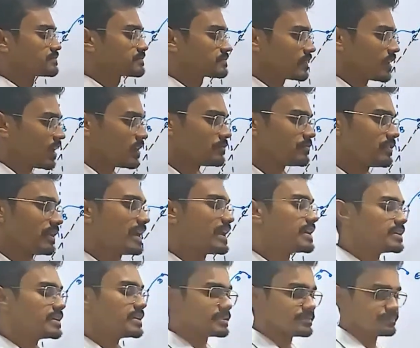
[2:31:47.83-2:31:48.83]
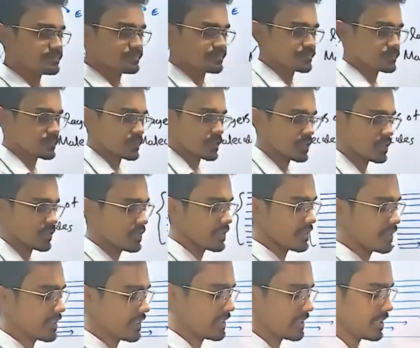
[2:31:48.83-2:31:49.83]
faded
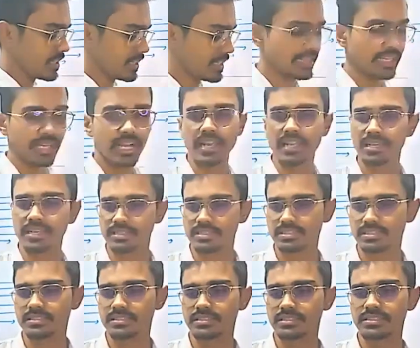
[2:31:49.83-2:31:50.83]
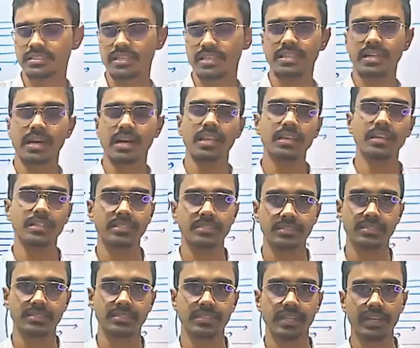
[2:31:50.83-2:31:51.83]
in the color,
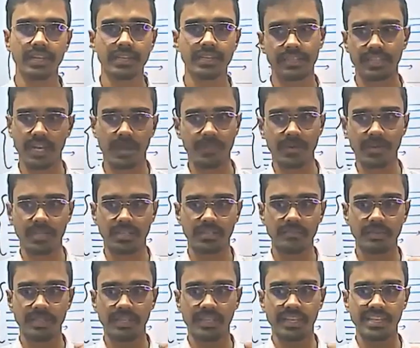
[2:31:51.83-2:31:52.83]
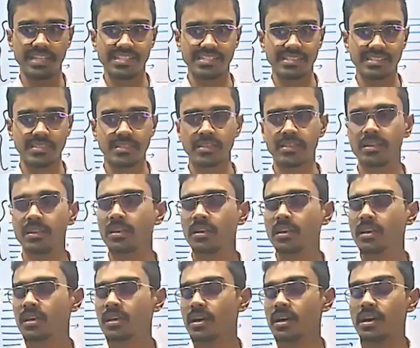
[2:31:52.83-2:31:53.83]
right? In the rubber materials,
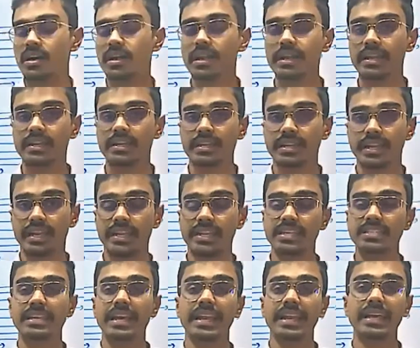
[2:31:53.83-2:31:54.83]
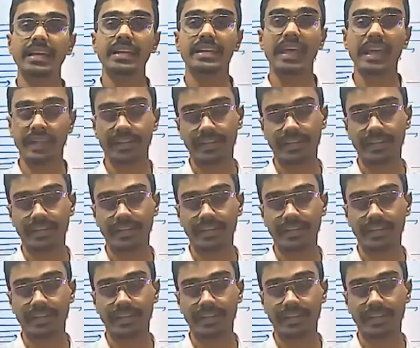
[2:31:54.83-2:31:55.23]
right? It is getting necked,